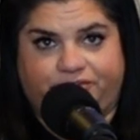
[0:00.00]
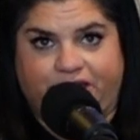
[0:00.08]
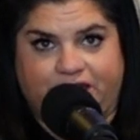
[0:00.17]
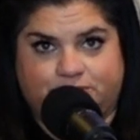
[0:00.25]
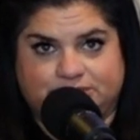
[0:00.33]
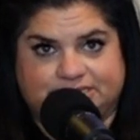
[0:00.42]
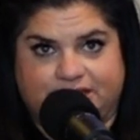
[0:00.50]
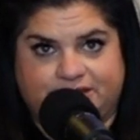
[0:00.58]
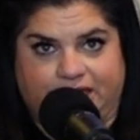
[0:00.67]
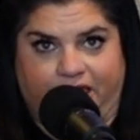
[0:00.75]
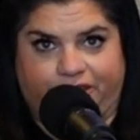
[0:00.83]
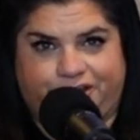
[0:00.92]
I could find was
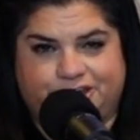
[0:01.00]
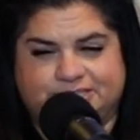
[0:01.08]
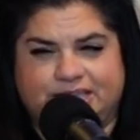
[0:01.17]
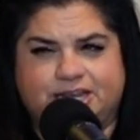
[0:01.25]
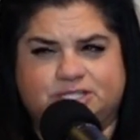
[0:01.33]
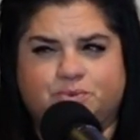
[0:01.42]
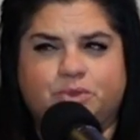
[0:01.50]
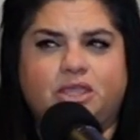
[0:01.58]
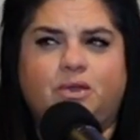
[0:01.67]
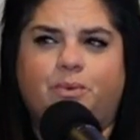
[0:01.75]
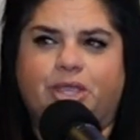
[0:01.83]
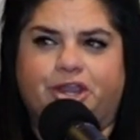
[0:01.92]
$10. And it's
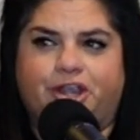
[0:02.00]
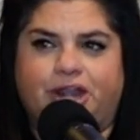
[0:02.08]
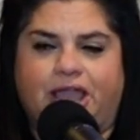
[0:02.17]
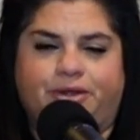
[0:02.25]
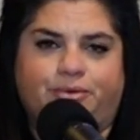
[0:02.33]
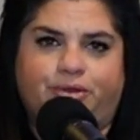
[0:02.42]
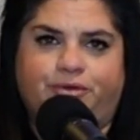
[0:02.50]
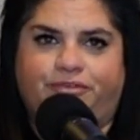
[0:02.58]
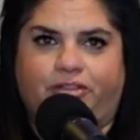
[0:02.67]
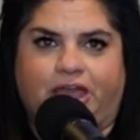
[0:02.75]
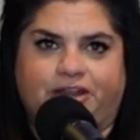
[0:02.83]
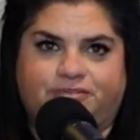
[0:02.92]
really weird. I don't know
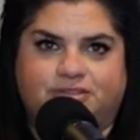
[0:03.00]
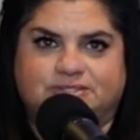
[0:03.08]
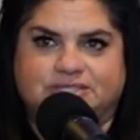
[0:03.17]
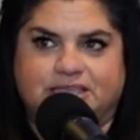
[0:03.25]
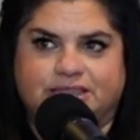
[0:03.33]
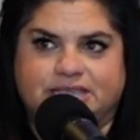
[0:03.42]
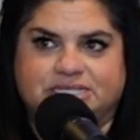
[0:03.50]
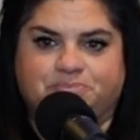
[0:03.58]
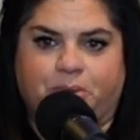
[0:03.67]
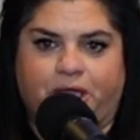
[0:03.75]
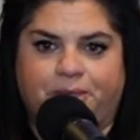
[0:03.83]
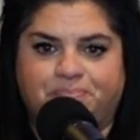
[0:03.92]
if a lot of you see this,
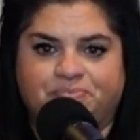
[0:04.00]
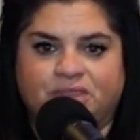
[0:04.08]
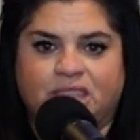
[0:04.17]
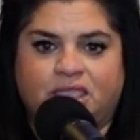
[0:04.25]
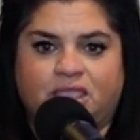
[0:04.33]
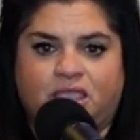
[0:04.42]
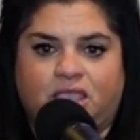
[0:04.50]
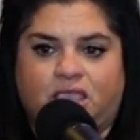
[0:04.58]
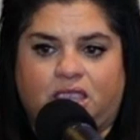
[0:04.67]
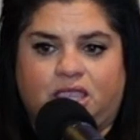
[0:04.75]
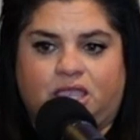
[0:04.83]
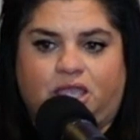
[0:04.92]
but
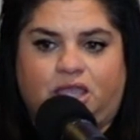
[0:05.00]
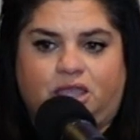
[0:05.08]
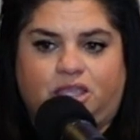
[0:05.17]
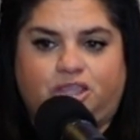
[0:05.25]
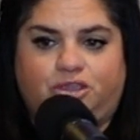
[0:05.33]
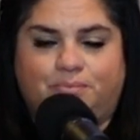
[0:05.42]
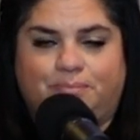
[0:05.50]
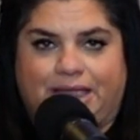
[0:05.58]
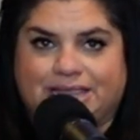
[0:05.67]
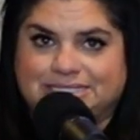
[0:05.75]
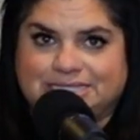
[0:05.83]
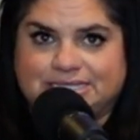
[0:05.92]
you
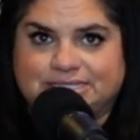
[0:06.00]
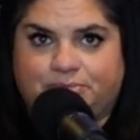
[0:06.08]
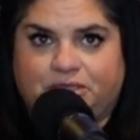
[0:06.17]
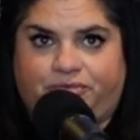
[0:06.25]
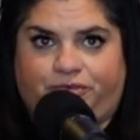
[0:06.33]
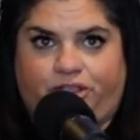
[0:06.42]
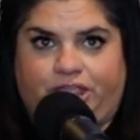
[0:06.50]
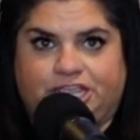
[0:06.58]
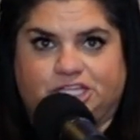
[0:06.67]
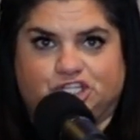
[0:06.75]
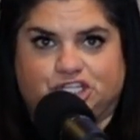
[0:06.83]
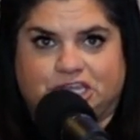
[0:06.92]
might see something for
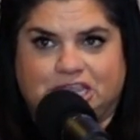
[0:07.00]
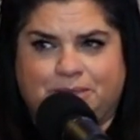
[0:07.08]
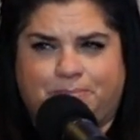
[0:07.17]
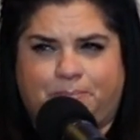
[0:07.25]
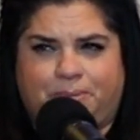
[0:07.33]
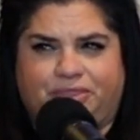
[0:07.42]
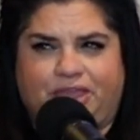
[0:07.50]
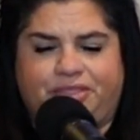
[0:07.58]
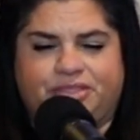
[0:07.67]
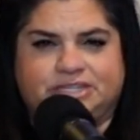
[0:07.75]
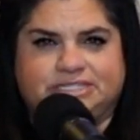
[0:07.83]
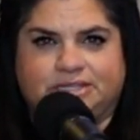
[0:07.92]
like cheap, but
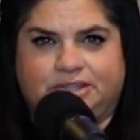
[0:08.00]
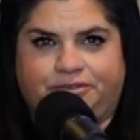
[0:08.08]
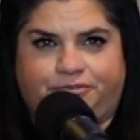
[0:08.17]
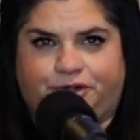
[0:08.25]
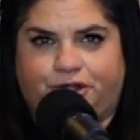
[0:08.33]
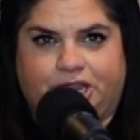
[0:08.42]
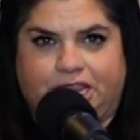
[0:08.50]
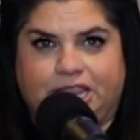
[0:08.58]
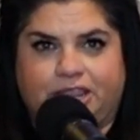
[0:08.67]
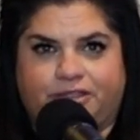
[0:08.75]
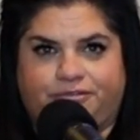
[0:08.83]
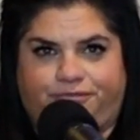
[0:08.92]
then the
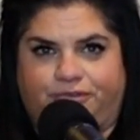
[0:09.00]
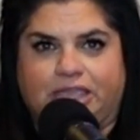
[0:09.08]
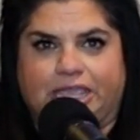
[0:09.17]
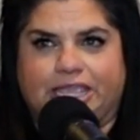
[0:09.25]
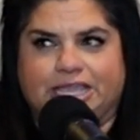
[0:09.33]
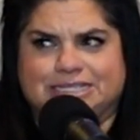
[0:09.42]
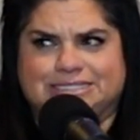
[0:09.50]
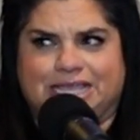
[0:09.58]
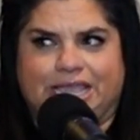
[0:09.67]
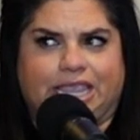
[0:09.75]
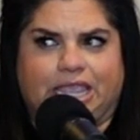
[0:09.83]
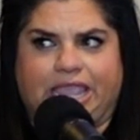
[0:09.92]
delivery fee is
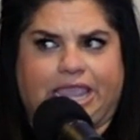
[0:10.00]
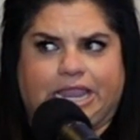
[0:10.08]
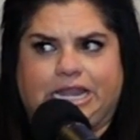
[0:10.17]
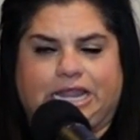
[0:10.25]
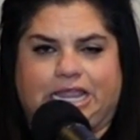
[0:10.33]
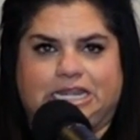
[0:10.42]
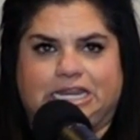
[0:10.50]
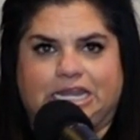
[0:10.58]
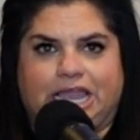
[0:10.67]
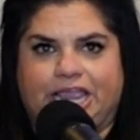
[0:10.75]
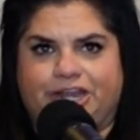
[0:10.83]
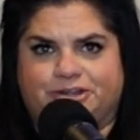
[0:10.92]
like
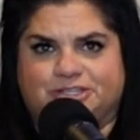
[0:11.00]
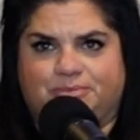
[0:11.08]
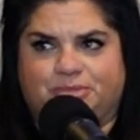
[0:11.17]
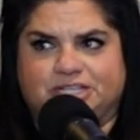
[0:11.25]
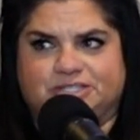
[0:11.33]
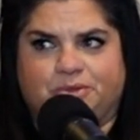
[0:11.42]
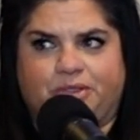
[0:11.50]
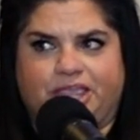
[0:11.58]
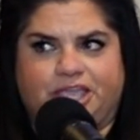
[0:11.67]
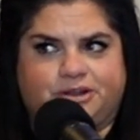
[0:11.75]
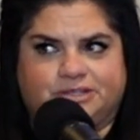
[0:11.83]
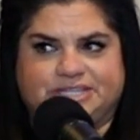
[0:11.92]
$8.99 or something. So
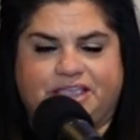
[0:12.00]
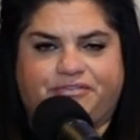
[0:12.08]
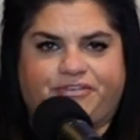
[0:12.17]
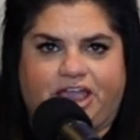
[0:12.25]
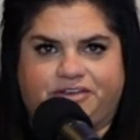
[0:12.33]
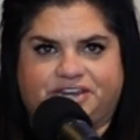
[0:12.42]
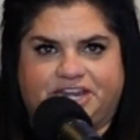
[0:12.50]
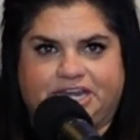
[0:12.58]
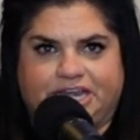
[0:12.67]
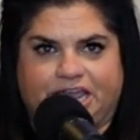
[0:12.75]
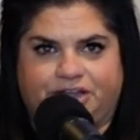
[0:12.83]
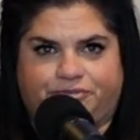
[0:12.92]
like it'll say
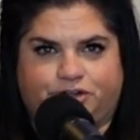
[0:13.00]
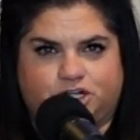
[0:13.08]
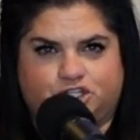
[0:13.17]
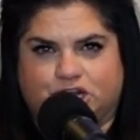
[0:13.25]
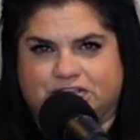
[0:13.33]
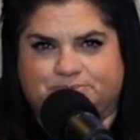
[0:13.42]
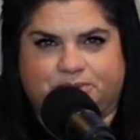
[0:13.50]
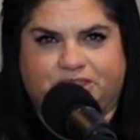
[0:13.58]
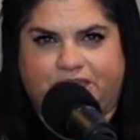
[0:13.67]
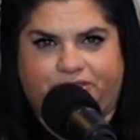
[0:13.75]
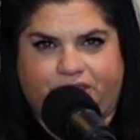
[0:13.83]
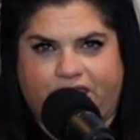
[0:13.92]
$5.99 for a dress,
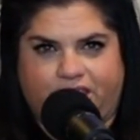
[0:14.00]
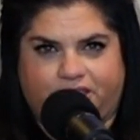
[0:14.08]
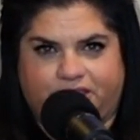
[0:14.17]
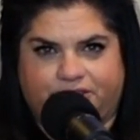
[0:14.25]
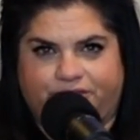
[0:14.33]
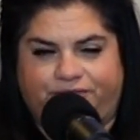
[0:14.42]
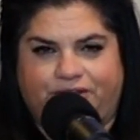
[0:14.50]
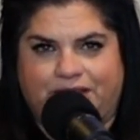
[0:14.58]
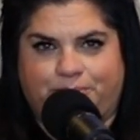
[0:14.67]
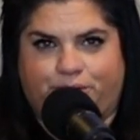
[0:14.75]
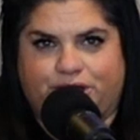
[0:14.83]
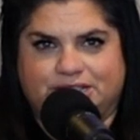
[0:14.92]
but then like in the
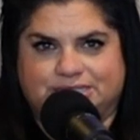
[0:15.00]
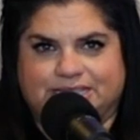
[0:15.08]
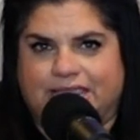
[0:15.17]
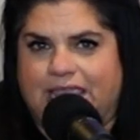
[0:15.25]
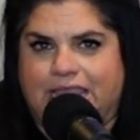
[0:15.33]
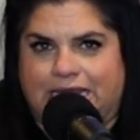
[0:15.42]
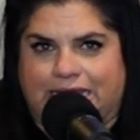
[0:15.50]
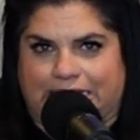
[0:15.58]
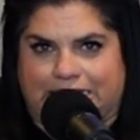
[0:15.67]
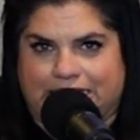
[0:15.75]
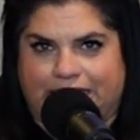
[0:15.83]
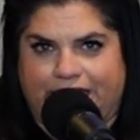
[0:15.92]
fine print, it's like
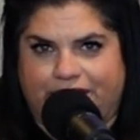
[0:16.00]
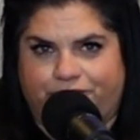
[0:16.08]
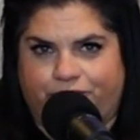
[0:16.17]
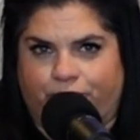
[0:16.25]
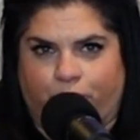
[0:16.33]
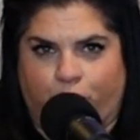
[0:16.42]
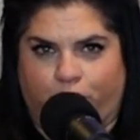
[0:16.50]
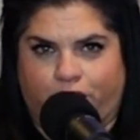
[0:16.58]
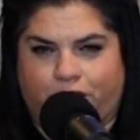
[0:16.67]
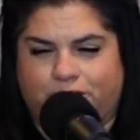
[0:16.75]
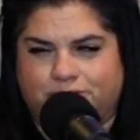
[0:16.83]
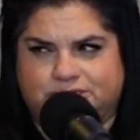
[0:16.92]
$8.99
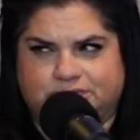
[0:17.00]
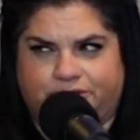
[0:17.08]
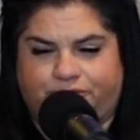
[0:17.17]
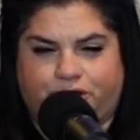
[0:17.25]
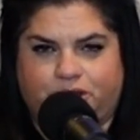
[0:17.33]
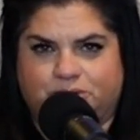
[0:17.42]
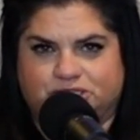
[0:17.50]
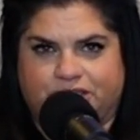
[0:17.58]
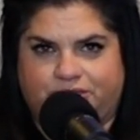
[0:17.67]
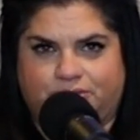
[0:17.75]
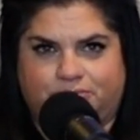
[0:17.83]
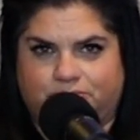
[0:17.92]
for delivery, which
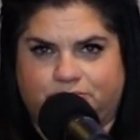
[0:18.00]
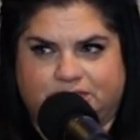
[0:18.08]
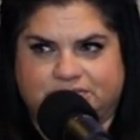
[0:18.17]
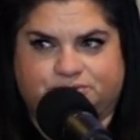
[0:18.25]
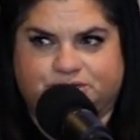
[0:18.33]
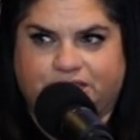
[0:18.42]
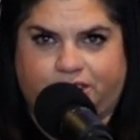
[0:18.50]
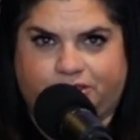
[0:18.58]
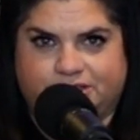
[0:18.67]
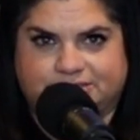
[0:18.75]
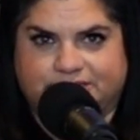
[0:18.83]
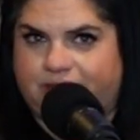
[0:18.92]
that's
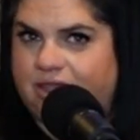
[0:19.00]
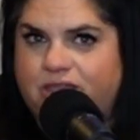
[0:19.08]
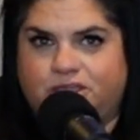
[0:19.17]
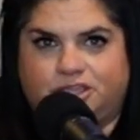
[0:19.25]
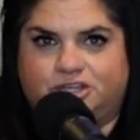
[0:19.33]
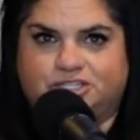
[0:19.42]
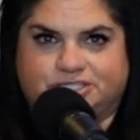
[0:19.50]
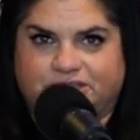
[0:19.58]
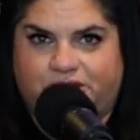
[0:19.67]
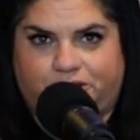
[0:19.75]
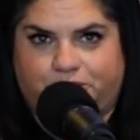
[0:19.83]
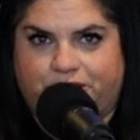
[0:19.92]
ridiculous. Like
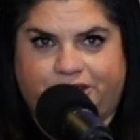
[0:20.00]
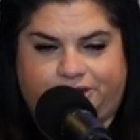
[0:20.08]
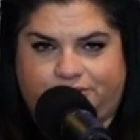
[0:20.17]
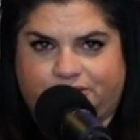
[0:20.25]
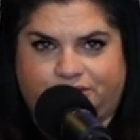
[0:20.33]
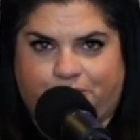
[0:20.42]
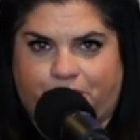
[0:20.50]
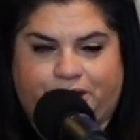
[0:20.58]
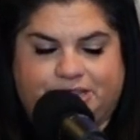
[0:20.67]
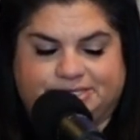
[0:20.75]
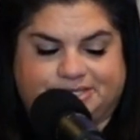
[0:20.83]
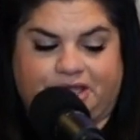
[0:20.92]
just include it in the
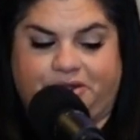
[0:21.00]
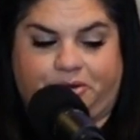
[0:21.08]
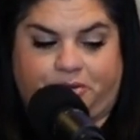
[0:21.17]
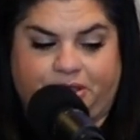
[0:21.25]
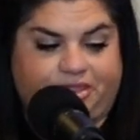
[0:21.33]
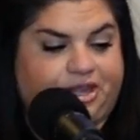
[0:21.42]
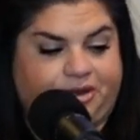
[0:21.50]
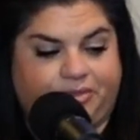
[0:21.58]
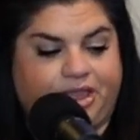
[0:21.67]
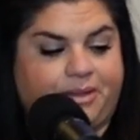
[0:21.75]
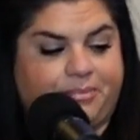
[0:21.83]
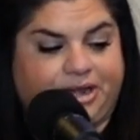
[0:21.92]
price. I don't know why they do
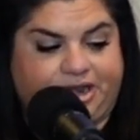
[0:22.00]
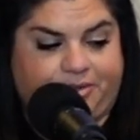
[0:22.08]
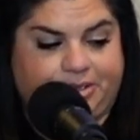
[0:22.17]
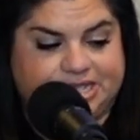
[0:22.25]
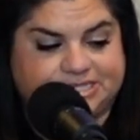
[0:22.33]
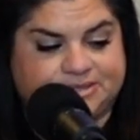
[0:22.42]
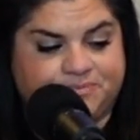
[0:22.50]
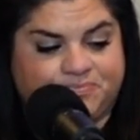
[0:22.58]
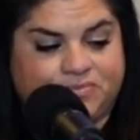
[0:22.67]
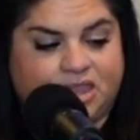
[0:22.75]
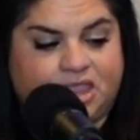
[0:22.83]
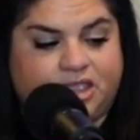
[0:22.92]
that. But anyways,
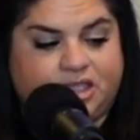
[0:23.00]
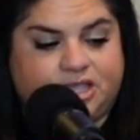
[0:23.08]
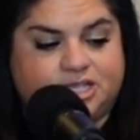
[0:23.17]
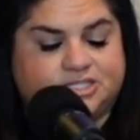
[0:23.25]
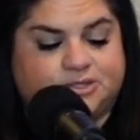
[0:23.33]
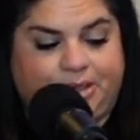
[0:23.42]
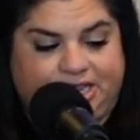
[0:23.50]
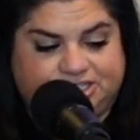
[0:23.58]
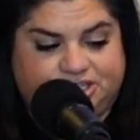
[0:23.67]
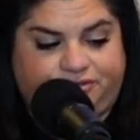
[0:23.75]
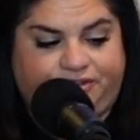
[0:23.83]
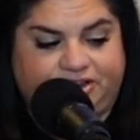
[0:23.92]
so
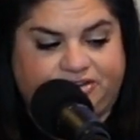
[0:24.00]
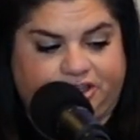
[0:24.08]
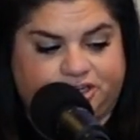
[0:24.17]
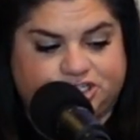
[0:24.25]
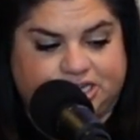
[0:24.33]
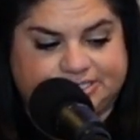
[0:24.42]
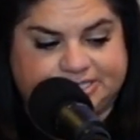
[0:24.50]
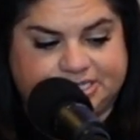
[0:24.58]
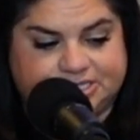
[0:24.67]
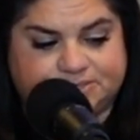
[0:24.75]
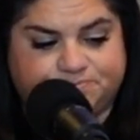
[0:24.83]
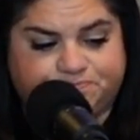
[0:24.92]
back to the $5
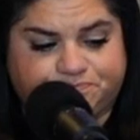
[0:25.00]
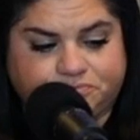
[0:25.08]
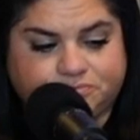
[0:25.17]
dresses,